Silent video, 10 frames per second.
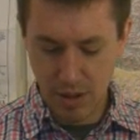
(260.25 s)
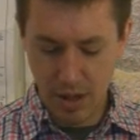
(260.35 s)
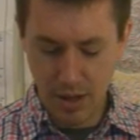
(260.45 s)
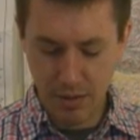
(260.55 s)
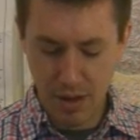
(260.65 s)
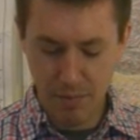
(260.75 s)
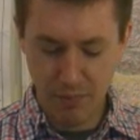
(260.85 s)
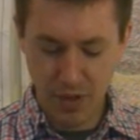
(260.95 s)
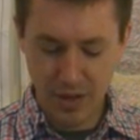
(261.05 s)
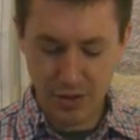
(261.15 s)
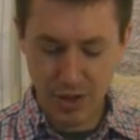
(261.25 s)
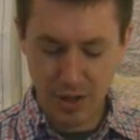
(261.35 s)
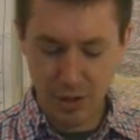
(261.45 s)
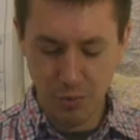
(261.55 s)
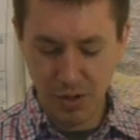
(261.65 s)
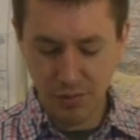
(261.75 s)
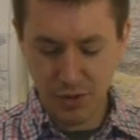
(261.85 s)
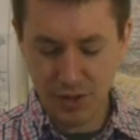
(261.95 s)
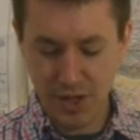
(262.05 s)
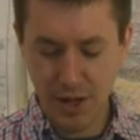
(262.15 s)
Yeah, I see a little bit of
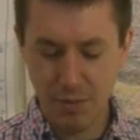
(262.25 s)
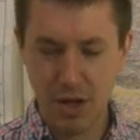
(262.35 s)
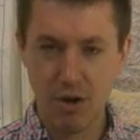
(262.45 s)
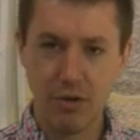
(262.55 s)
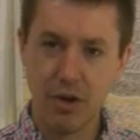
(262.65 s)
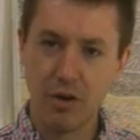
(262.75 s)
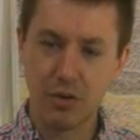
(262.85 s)
stem here and there.